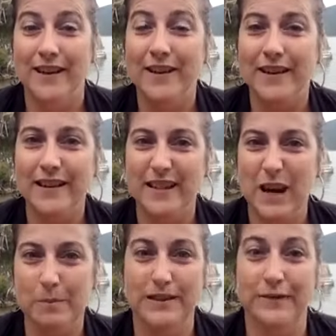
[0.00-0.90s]
Can you tell us a
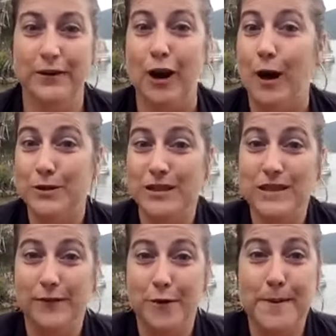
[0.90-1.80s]
couple of different
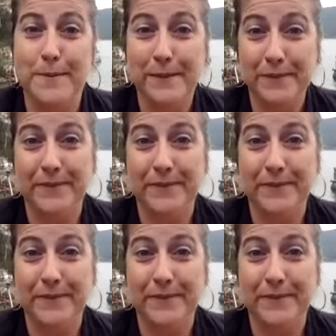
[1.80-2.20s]
options for people?